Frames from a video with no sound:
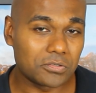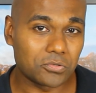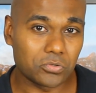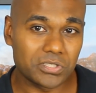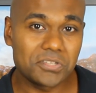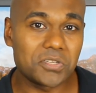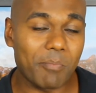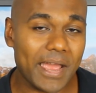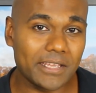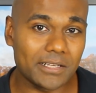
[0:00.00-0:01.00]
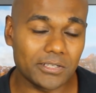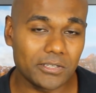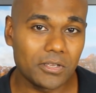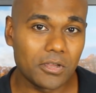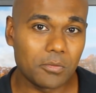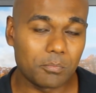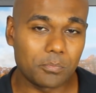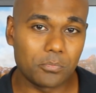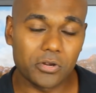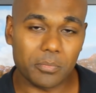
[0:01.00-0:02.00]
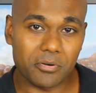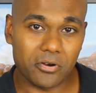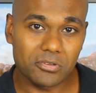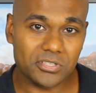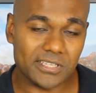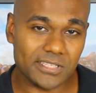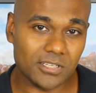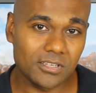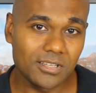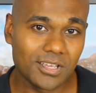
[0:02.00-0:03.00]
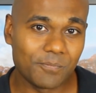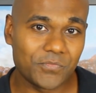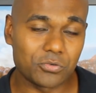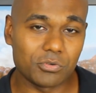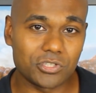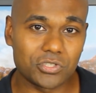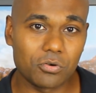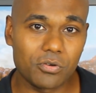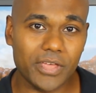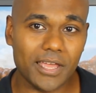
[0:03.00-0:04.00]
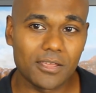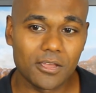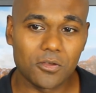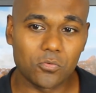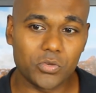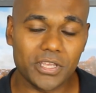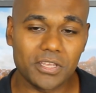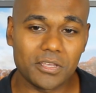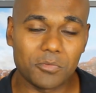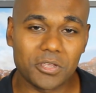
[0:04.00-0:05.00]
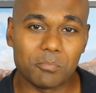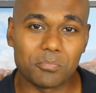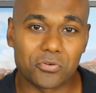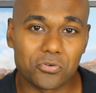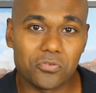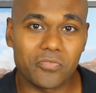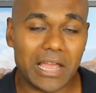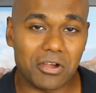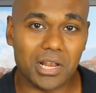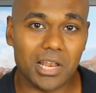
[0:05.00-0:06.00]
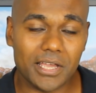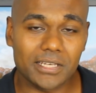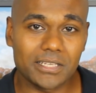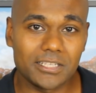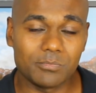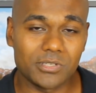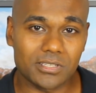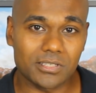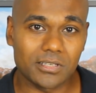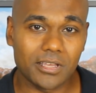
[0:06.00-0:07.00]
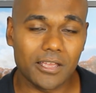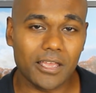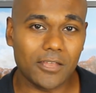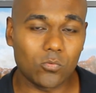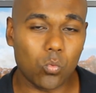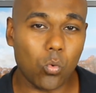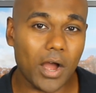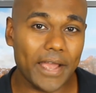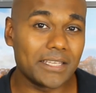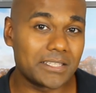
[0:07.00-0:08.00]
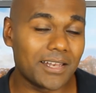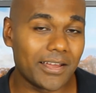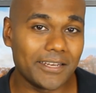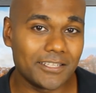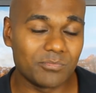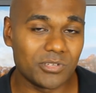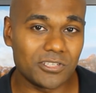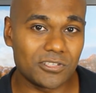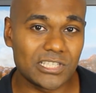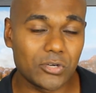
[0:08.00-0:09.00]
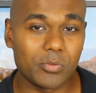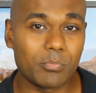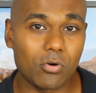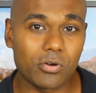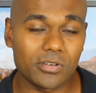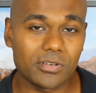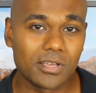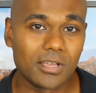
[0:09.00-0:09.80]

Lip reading: to systematically put a process in to ensure that we improve our client intimacy and why is client intimacy so important.